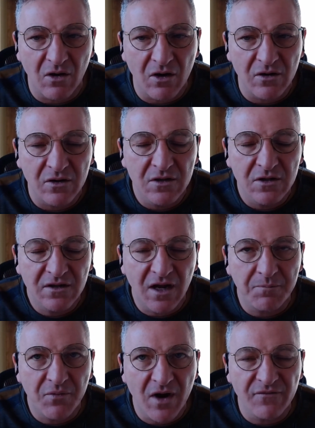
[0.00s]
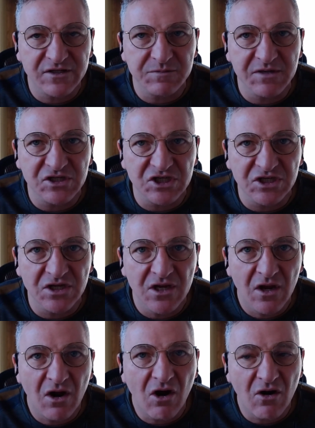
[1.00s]
our nonprofit's mission
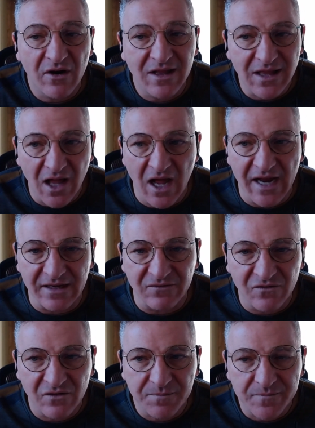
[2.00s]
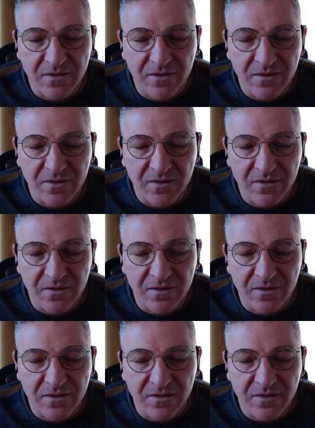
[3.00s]
are aligned.